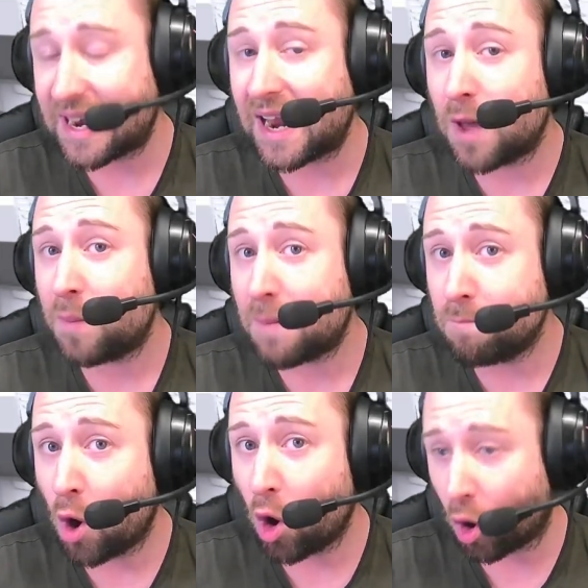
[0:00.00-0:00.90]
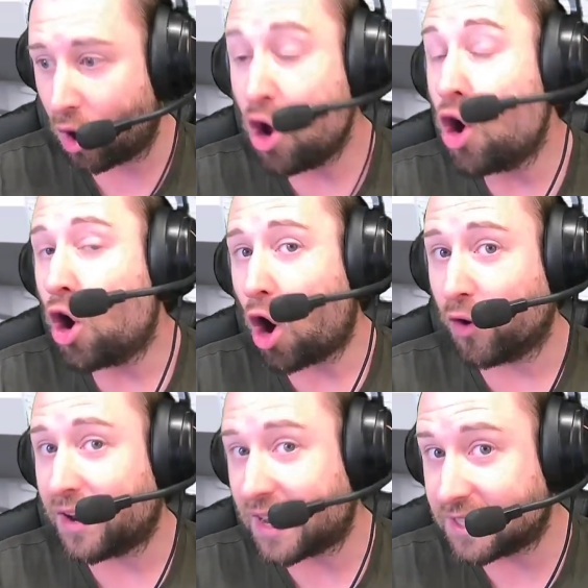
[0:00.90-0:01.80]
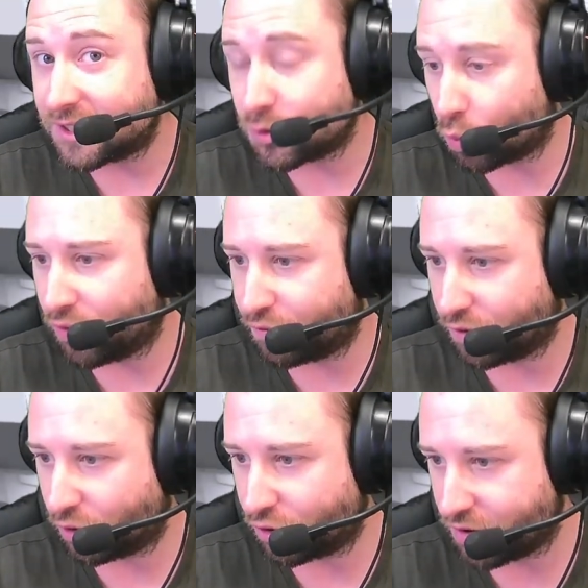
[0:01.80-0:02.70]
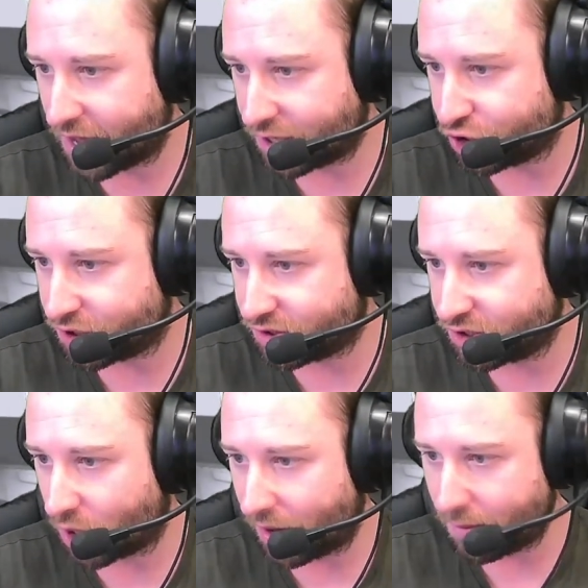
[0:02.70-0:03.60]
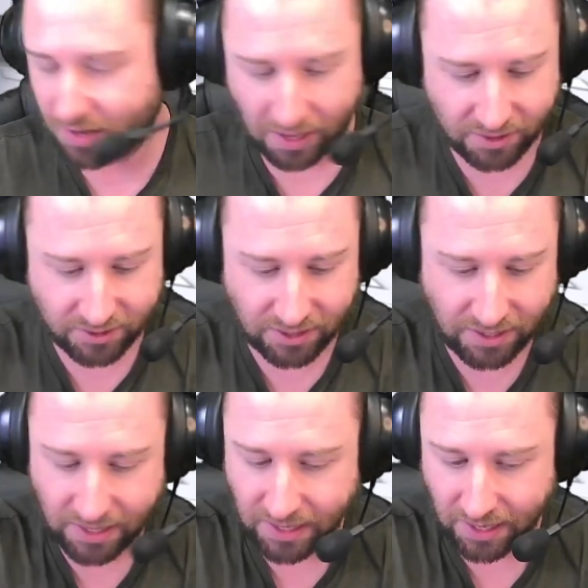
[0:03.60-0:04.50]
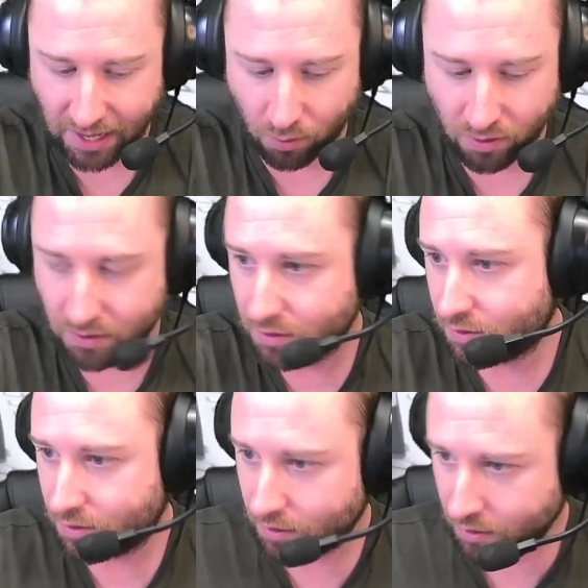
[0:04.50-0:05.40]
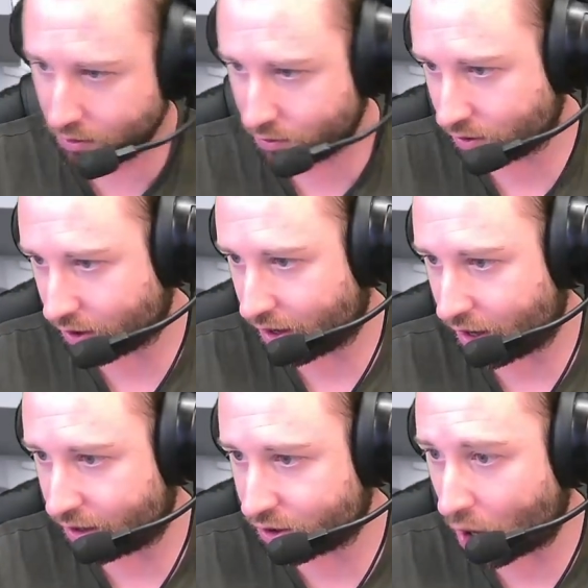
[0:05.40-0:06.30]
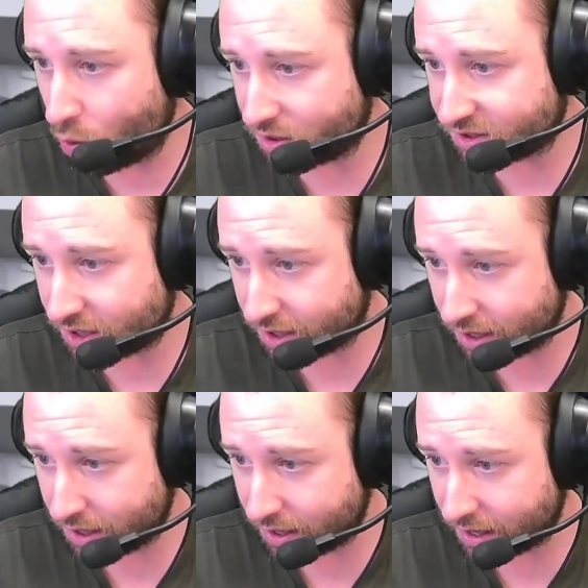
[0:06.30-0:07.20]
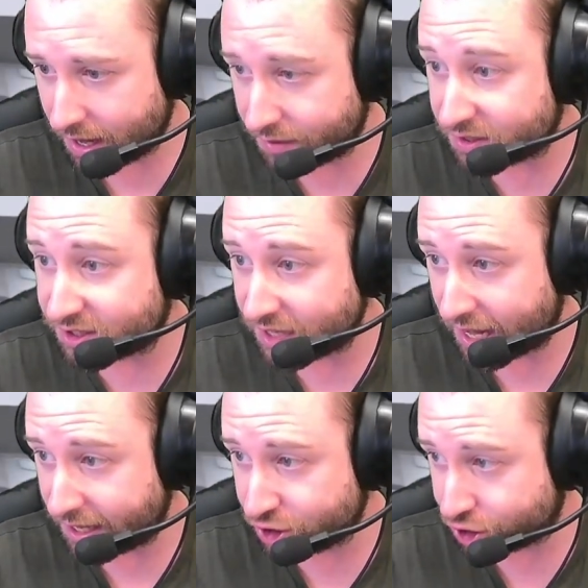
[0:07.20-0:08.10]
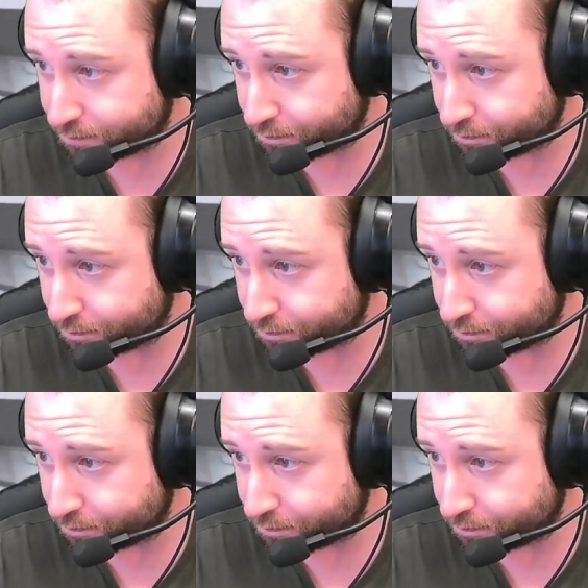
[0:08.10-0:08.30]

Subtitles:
a little bit more on his wonderful creation. So let me get this in here now. I'm going to go to the search.